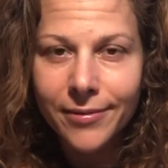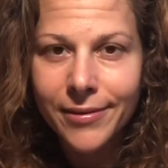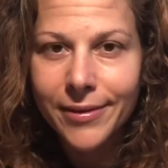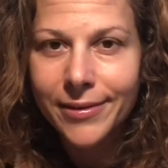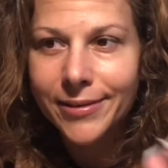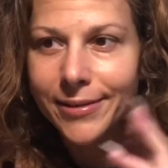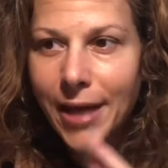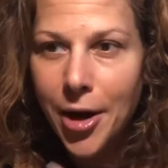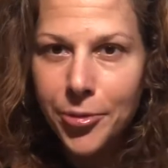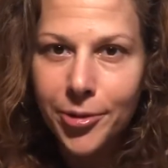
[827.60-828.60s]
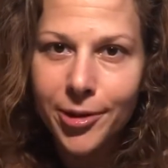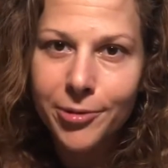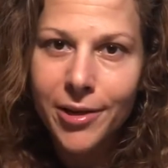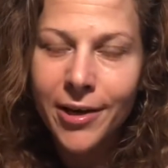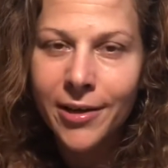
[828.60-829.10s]
it's how we're
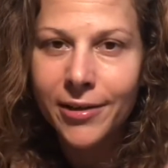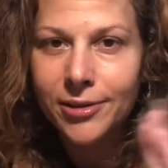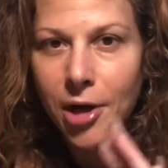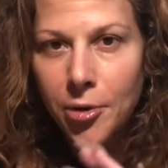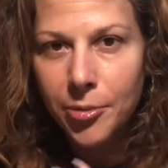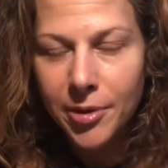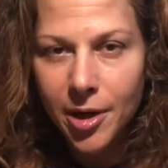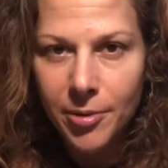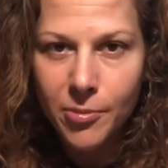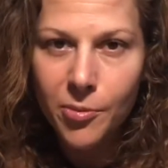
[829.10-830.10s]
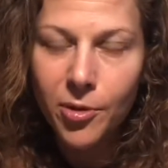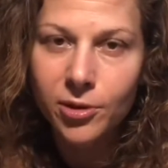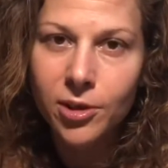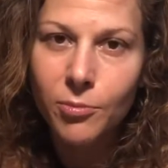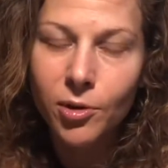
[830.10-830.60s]
uniting. It's how we're becoming more
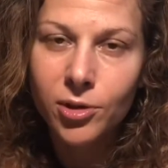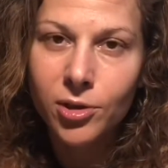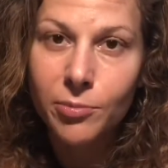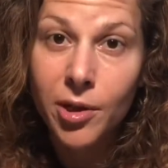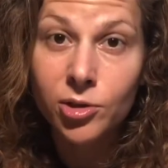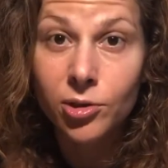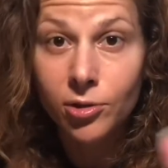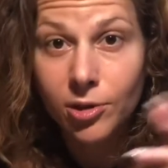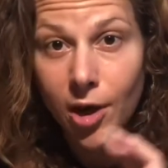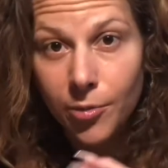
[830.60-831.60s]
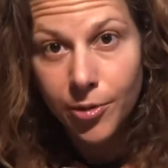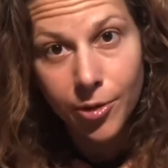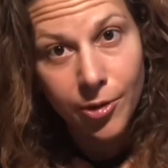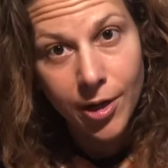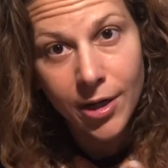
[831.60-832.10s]
multi multidimensional. It's how we're
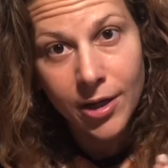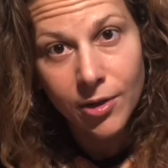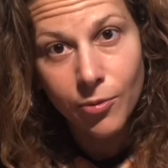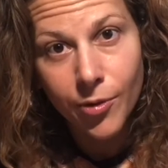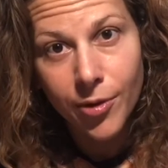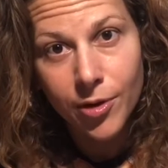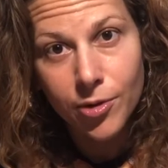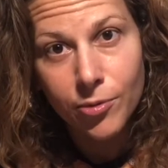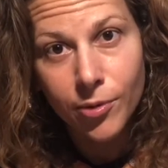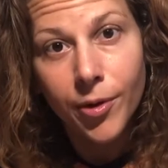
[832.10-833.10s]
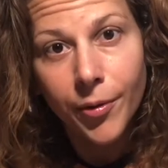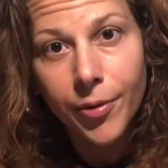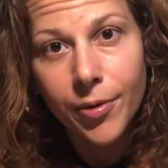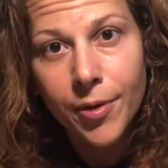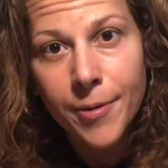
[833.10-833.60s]
creating within New
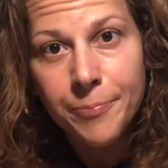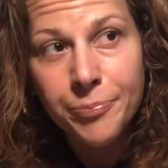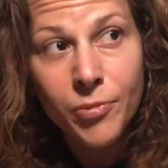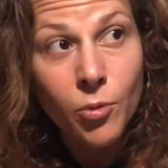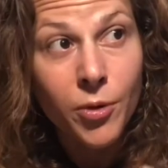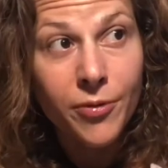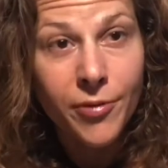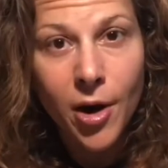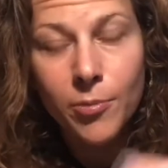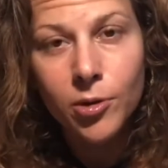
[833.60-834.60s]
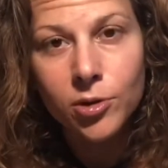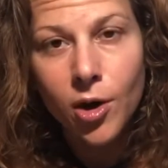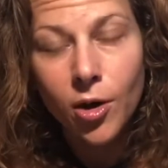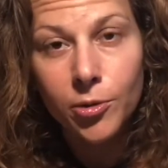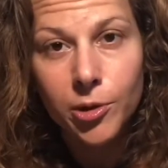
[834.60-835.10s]
Earth. We found more
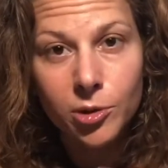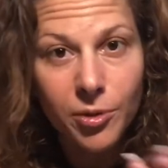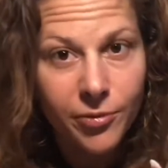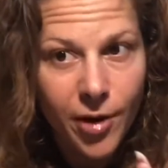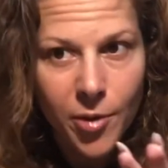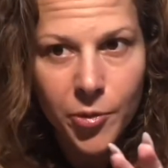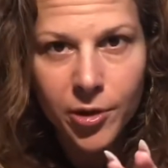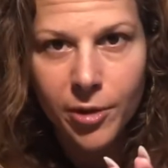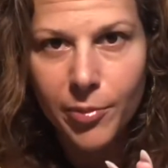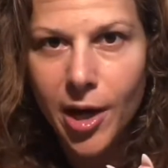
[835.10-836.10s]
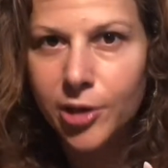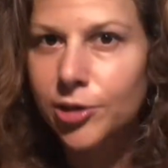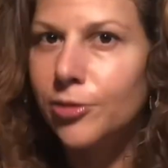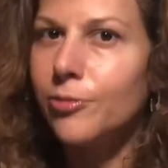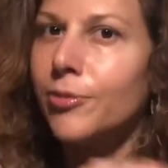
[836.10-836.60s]
tolerance. We found more
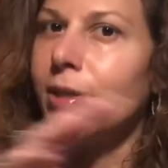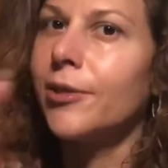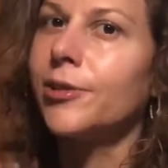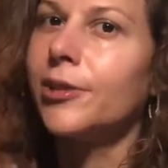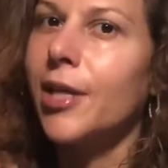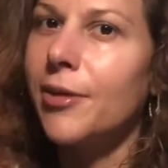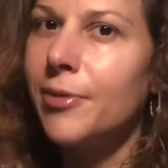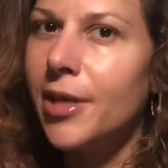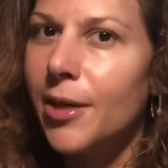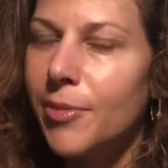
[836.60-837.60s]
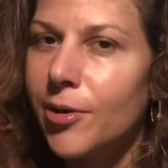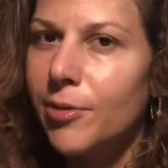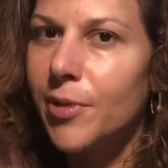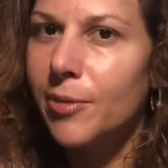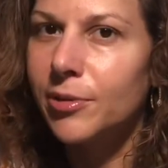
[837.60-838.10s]
compassion. We understand we came here to
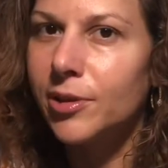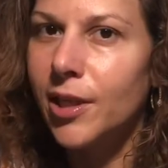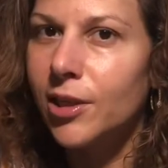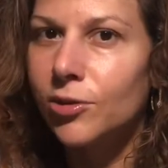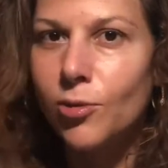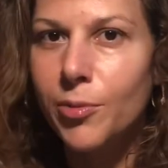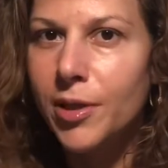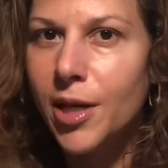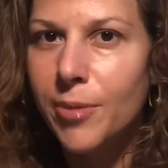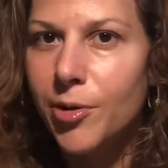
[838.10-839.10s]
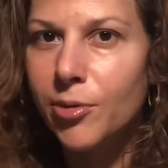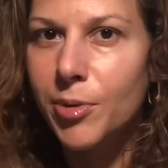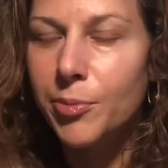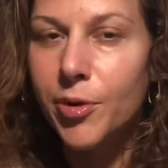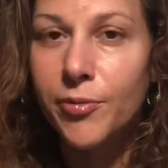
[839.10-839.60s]
make mistakes. Nobody came here to be
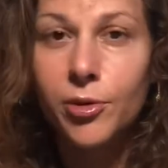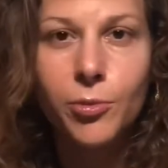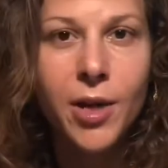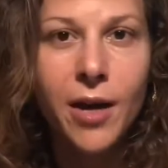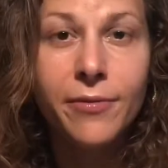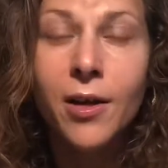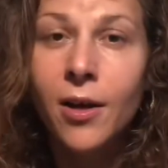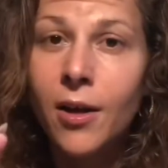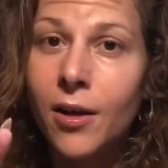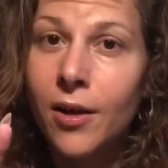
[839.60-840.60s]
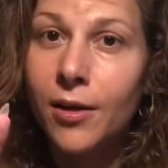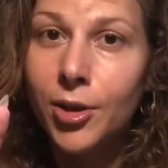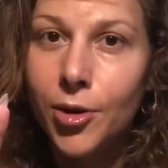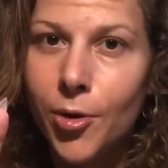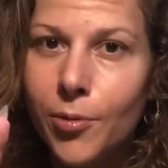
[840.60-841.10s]
perfect. We have, you
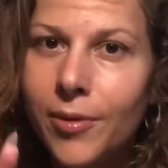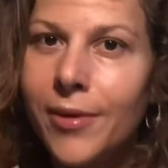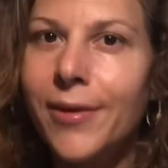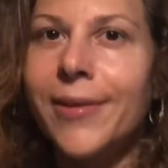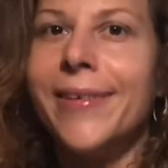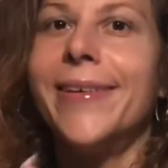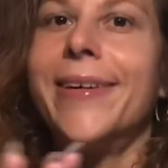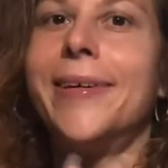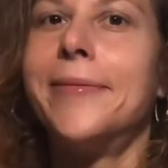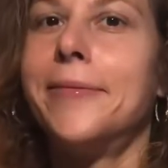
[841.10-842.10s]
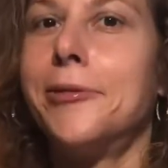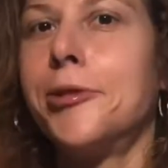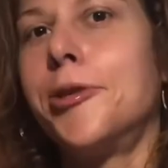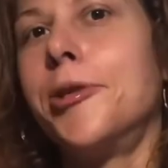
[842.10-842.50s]
know, good